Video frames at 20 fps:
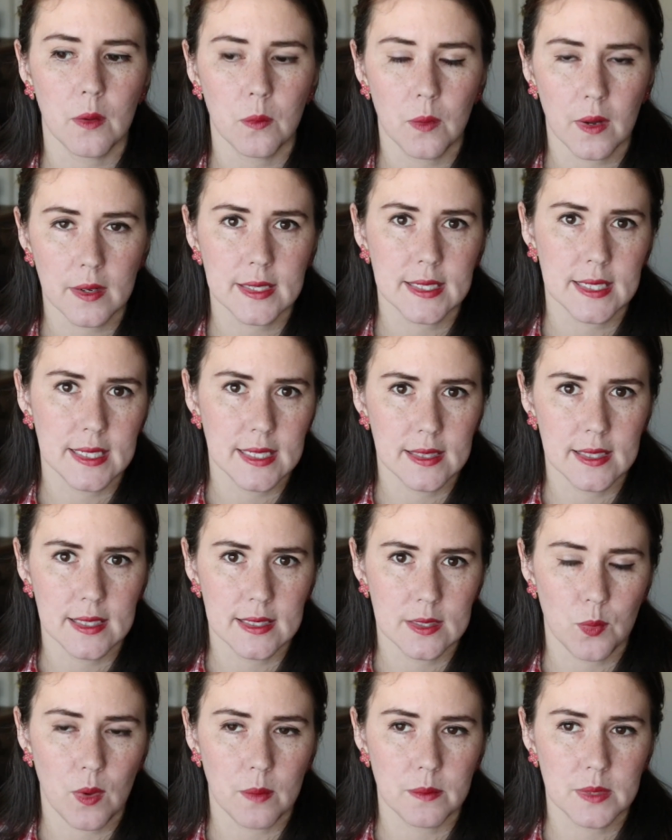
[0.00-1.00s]
I want to see
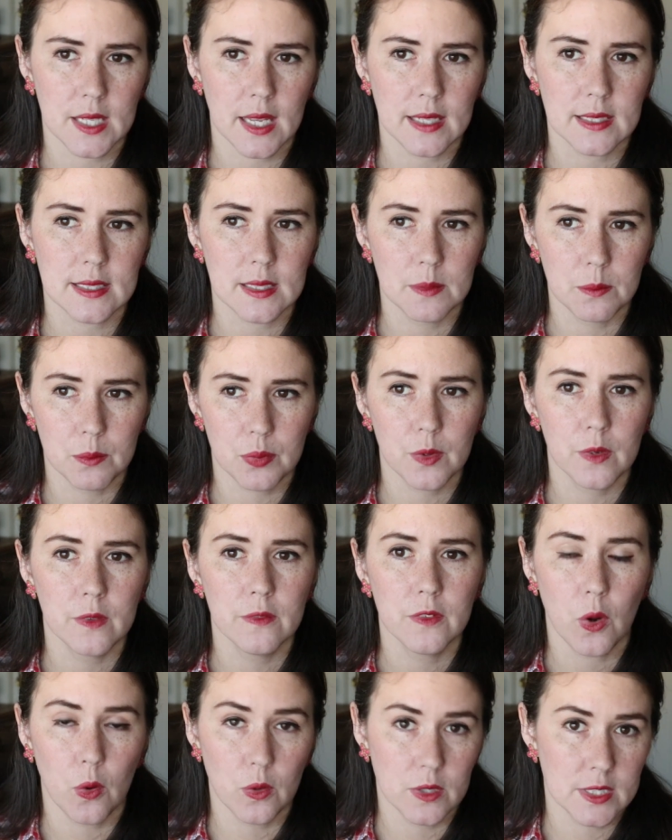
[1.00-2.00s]
these websites
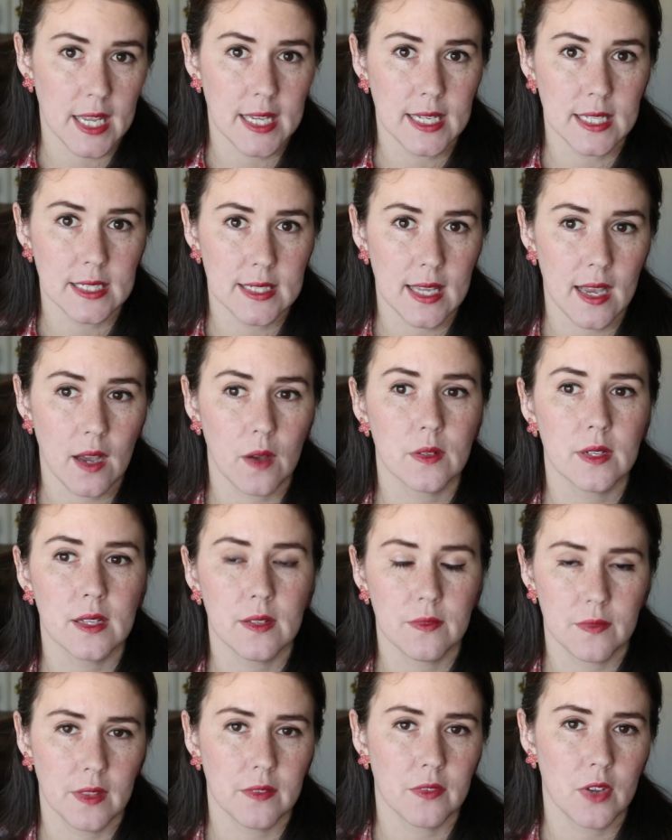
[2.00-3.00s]
improved or taken down
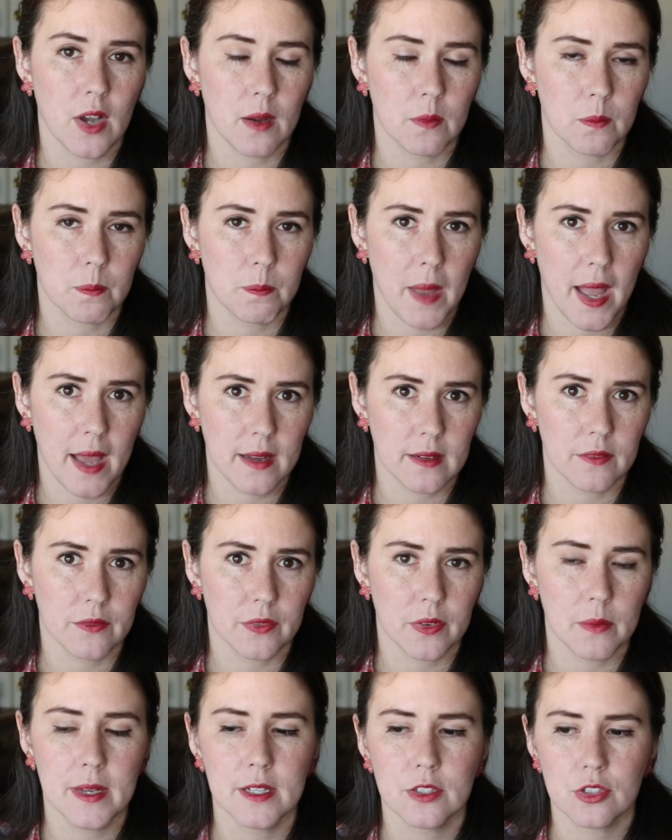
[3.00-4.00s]
if they've got bad
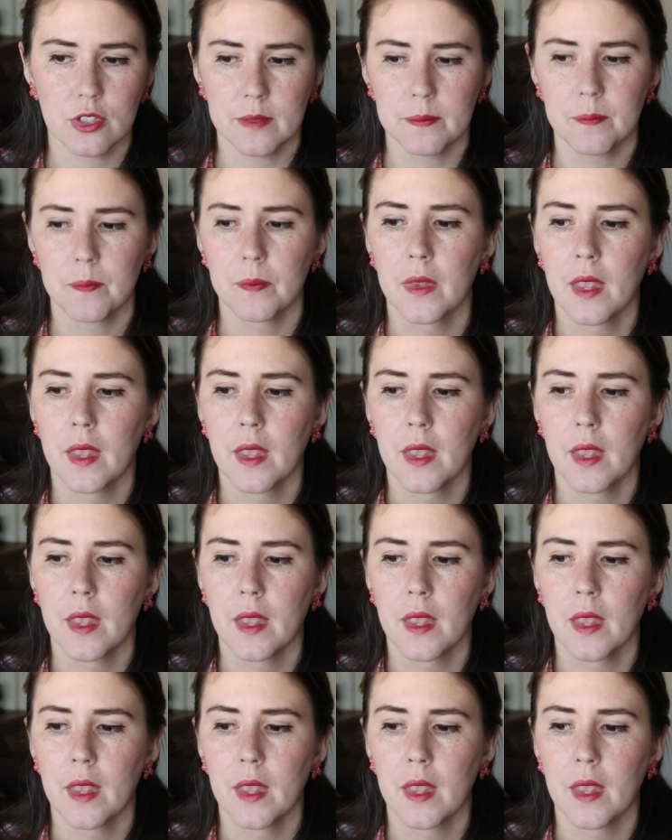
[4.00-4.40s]
information.